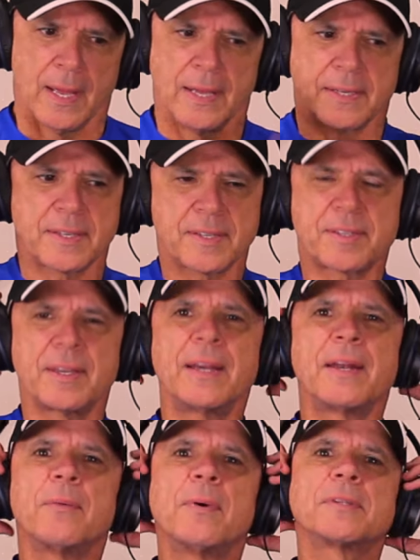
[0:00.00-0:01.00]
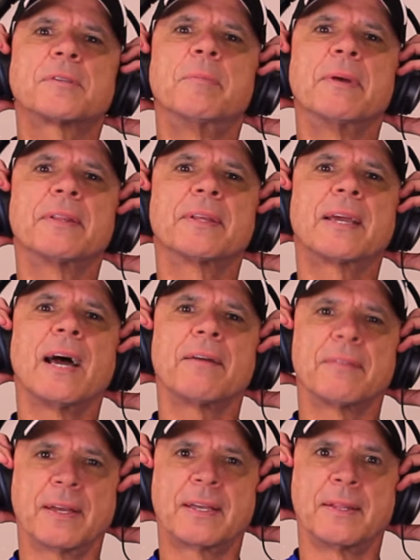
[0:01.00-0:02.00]
As he's saying, he wants to be in the
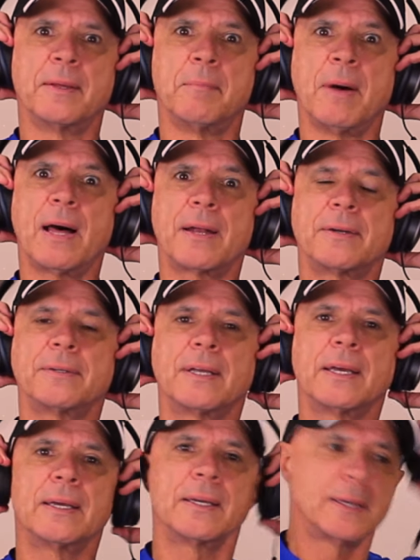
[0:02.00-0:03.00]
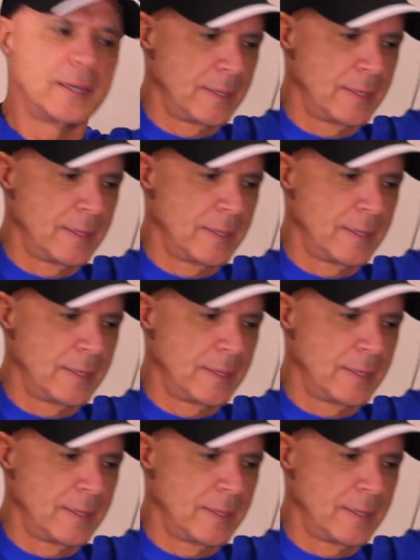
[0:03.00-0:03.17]
cat like in the modern day